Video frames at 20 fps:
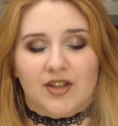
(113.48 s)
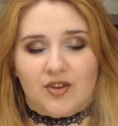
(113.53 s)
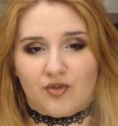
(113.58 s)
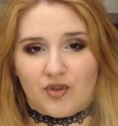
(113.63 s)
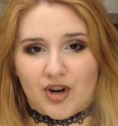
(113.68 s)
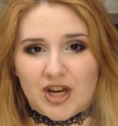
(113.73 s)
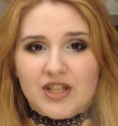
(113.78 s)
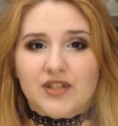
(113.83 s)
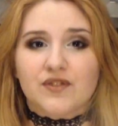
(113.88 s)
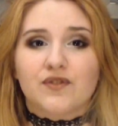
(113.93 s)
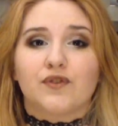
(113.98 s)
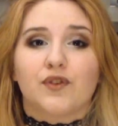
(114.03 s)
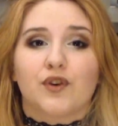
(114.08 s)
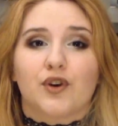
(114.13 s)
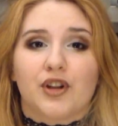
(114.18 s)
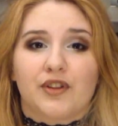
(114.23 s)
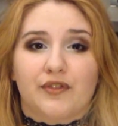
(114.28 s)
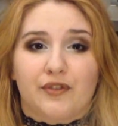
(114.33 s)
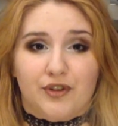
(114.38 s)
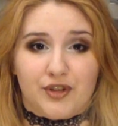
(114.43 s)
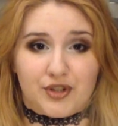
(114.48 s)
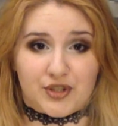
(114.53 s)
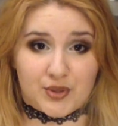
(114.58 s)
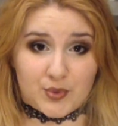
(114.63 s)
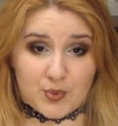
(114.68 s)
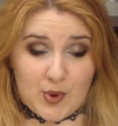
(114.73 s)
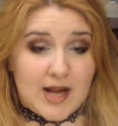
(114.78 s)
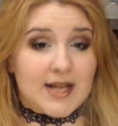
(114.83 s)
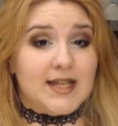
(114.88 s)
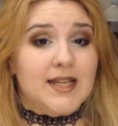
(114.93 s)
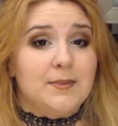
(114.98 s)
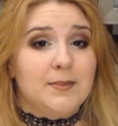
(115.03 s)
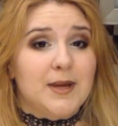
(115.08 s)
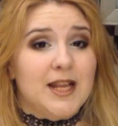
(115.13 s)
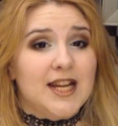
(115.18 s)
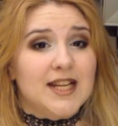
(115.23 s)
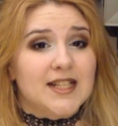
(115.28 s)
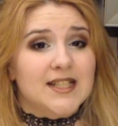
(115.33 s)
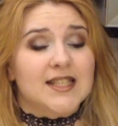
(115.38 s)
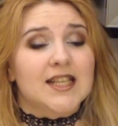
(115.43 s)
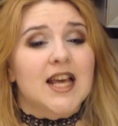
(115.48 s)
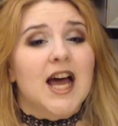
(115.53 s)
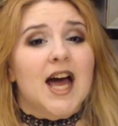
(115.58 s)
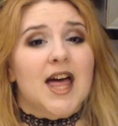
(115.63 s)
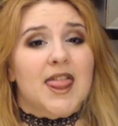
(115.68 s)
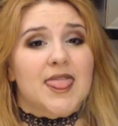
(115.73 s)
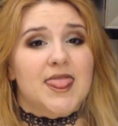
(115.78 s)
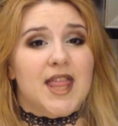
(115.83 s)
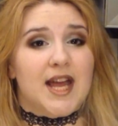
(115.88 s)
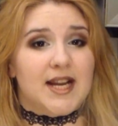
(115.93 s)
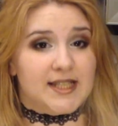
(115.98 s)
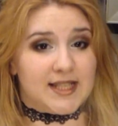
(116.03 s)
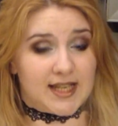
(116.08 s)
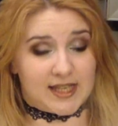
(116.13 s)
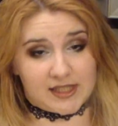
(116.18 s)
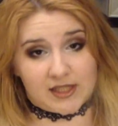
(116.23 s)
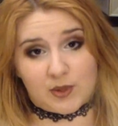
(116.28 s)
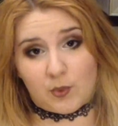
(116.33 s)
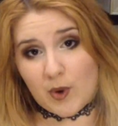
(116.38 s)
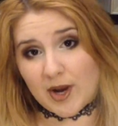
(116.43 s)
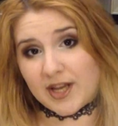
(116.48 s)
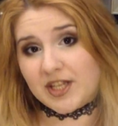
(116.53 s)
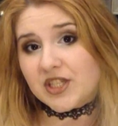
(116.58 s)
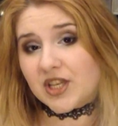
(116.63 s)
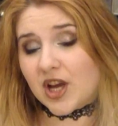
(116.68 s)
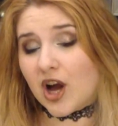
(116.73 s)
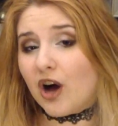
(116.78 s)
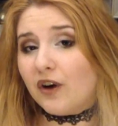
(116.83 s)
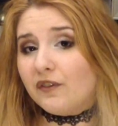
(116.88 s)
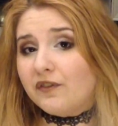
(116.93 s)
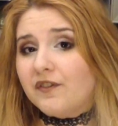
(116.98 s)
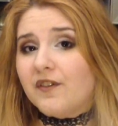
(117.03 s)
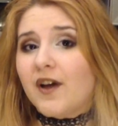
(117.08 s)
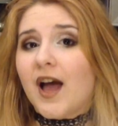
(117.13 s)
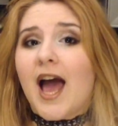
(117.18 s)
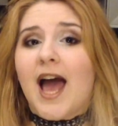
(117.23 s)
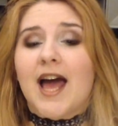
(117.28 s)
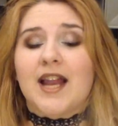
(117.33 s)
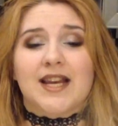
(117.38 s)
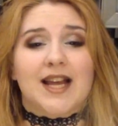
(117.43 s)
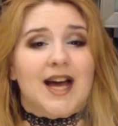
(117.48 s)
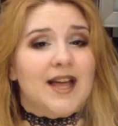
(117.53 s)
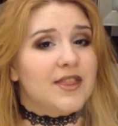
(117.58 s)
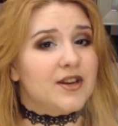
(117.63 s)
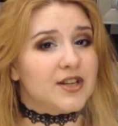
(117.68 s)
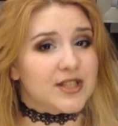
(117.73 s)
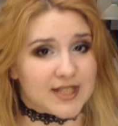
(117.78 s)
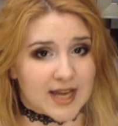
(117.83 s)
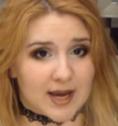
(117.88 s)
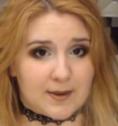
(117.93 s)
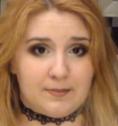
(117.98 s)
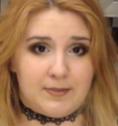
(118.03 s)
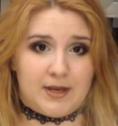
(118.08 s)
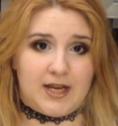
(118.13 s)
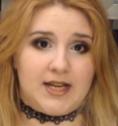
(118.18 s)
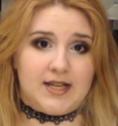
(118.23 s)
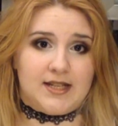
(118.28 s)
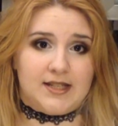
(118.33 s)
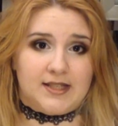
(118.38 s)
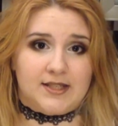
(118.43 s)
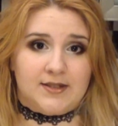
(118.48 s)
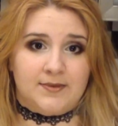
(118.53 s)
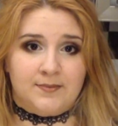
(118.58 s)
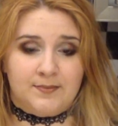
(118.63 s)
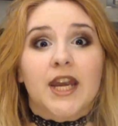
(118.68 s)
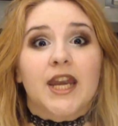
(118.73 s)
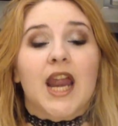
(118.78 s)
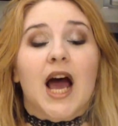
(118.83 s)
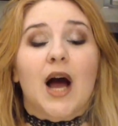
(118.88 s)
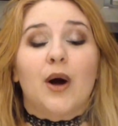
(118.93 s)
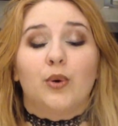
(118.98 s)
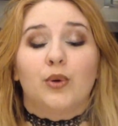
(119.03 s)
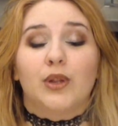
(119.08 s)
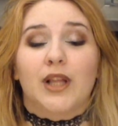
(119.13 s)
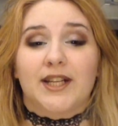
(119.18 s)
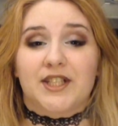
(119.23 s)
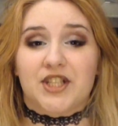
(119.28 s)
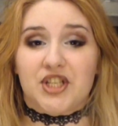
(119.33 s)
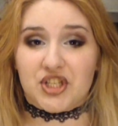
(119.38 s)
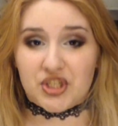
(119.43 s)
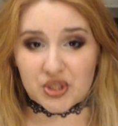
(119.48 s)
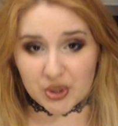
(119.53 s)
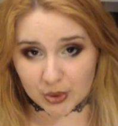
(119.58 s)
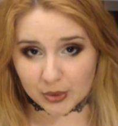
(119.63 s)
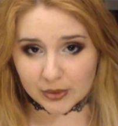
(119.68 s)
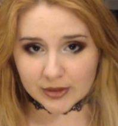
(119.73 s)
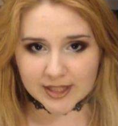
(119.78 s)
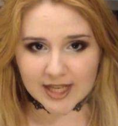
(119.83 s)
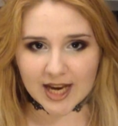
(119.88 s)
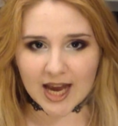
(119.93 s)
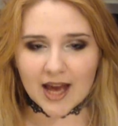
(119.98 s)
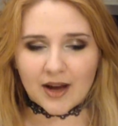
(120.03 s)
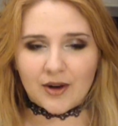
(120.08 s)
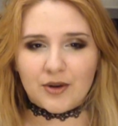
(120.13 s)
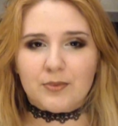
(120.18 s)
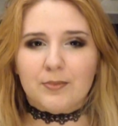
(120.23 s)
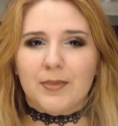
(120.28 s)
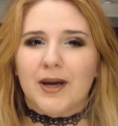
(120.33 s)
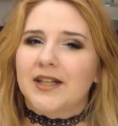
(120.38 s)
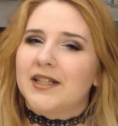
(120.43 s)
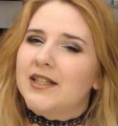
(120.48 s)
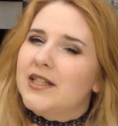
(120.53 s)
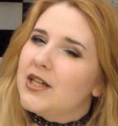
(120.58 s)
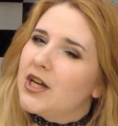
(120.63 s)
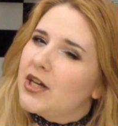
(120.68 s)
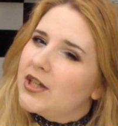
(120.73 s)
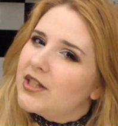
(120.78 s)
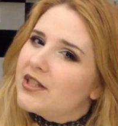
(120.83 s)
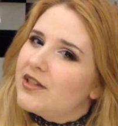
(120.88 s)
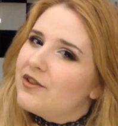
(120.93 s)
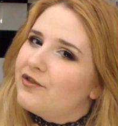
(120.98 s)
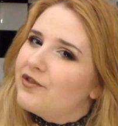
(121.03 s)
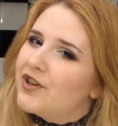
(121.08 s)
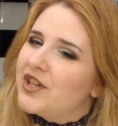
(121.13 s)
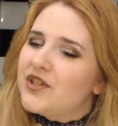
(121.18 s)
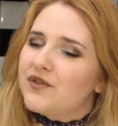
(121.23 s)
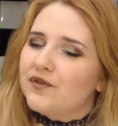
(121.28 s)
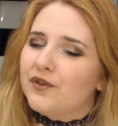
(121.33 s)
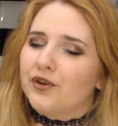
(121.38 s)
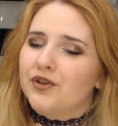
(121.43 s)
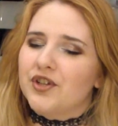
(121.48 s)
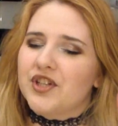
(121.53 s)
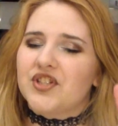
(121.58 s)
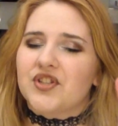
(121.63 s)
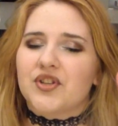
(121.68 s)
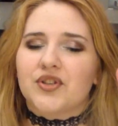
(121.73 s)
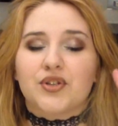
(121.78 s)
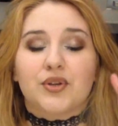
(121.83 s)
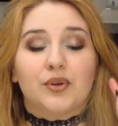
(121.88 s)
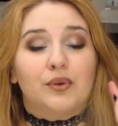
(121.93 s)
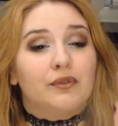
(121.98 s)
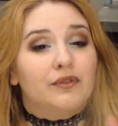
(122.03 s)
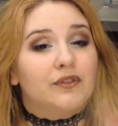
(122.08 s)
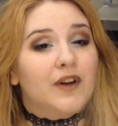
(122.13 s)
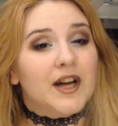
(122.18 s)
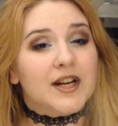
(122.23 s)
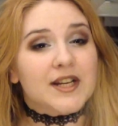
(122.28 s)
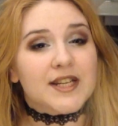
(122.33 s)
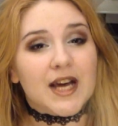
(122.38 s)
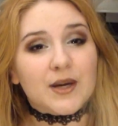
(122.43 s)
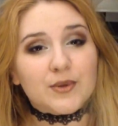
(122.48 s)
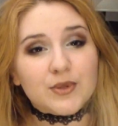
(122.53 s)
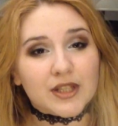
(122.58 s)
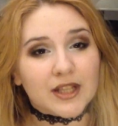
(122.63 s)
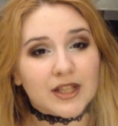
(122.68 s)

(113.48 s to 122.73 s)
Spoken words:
degrees for the first 20 minutes, then take the weights off and another 10 minutes. Now let it cool down, but not in the fridge for a reason you'll find out